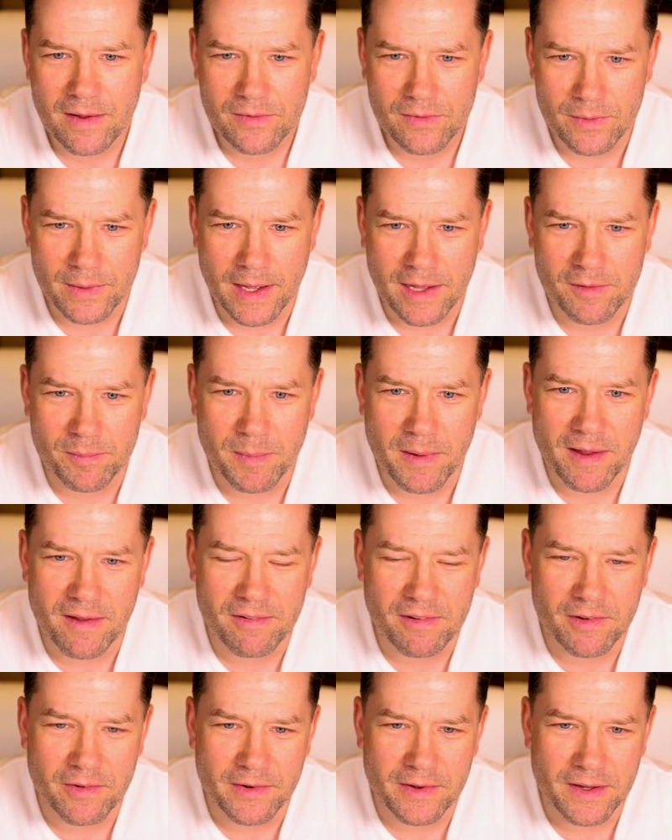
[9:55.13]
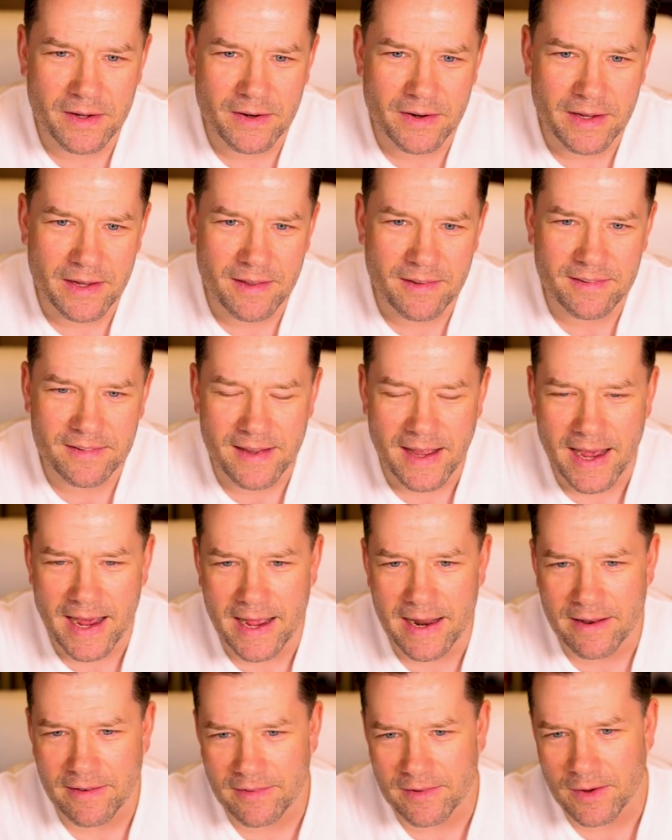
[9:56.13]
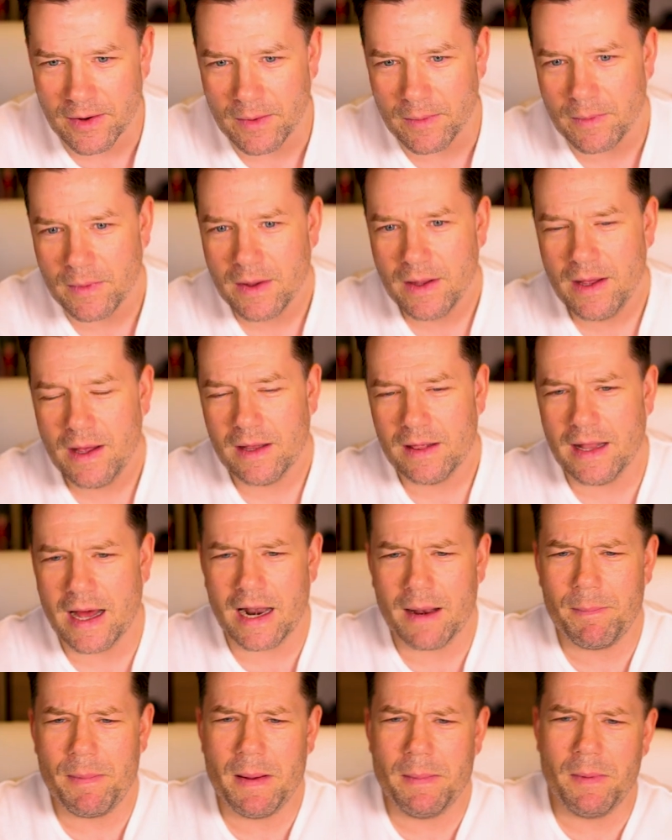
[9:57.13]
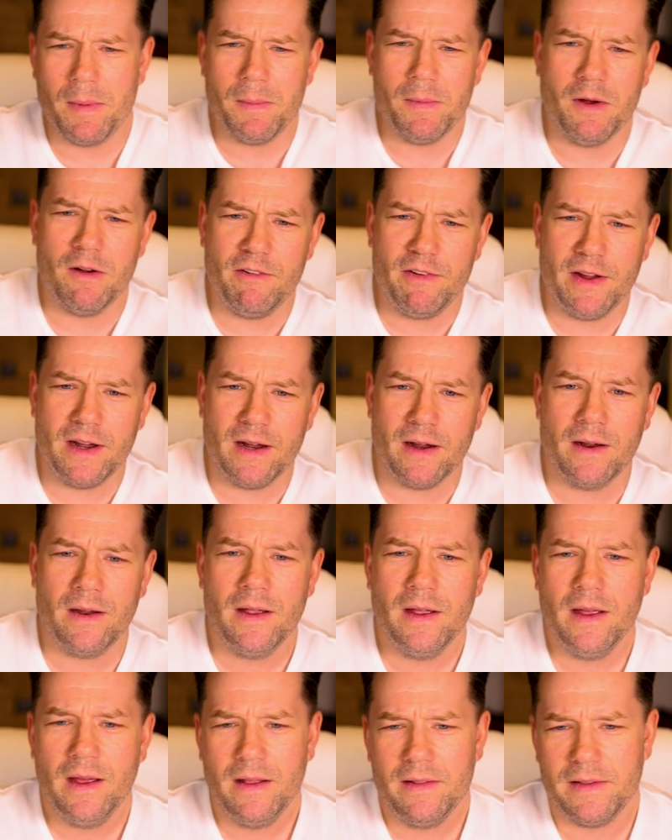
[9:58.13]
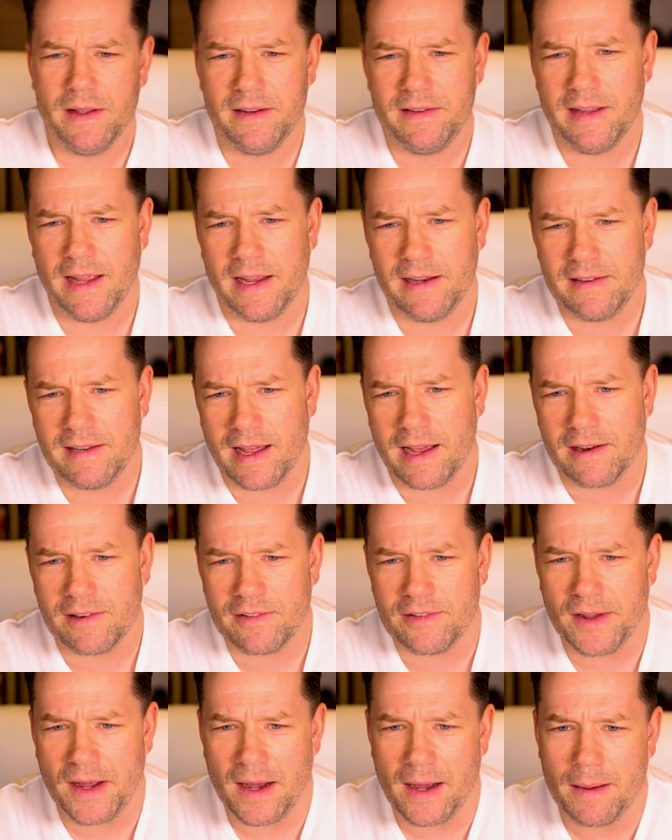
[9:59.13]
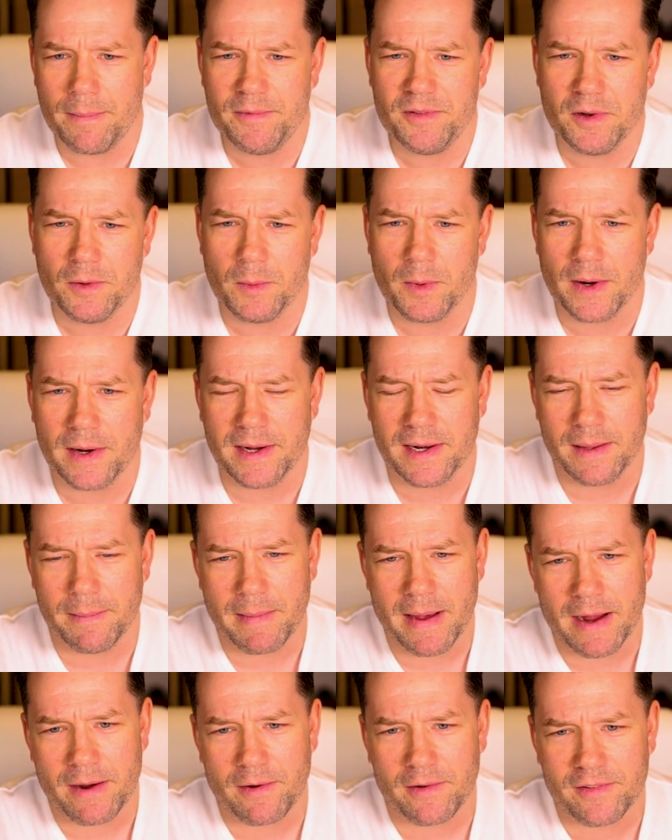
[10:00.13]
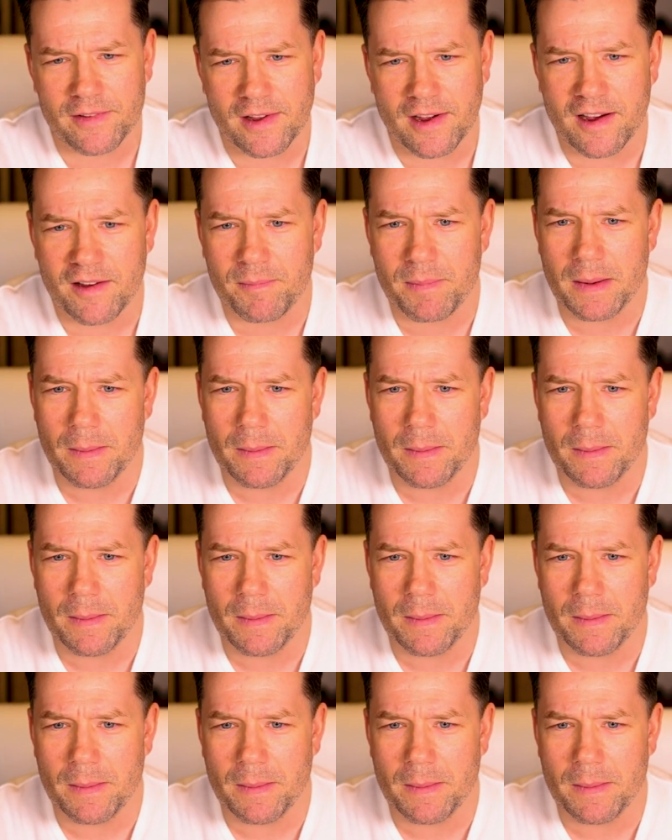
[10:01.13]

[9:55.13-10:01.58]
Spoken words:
So that's basically your east side. So a lot of people move here. They take tech jobs. They're working at Microsoft.